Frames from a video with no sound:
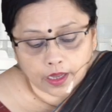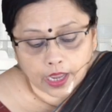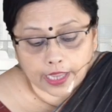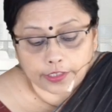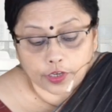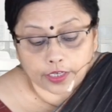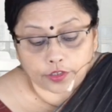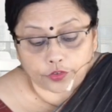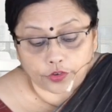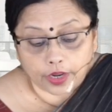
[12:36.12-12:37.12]
Hijacked a
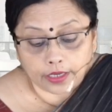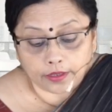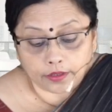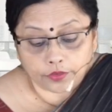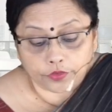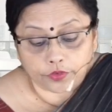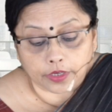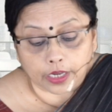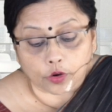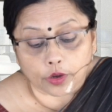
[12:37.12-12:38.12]
train.
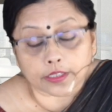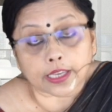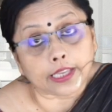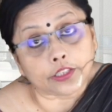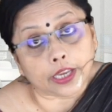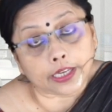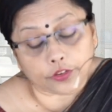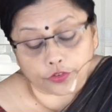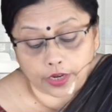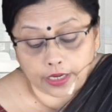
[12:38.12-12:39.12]
Dacoits hijack a
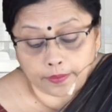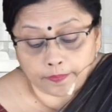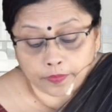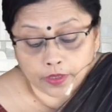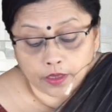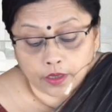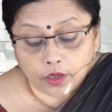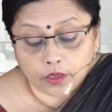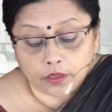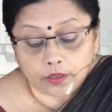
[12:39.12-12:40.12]
train.
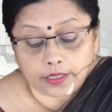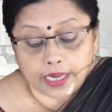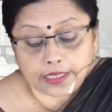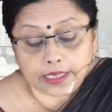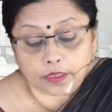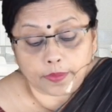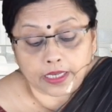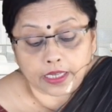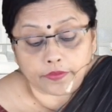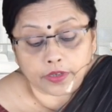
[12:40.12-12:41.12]
Date has been
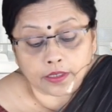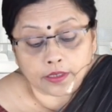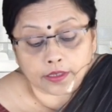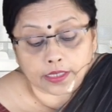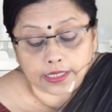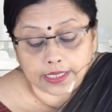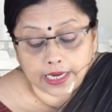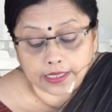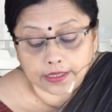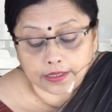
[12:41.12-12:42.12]
given. See
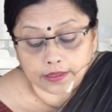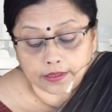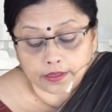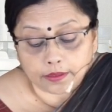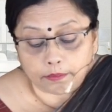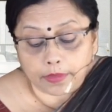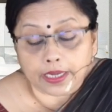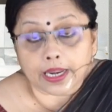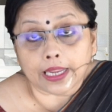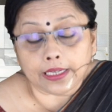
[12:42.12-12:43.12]
date,
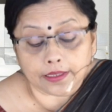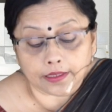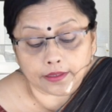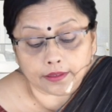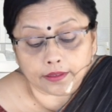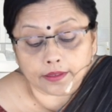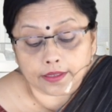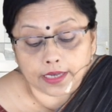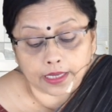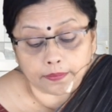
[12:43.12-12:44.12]
midnight
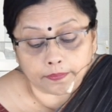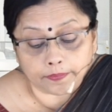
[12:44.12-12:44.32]
time.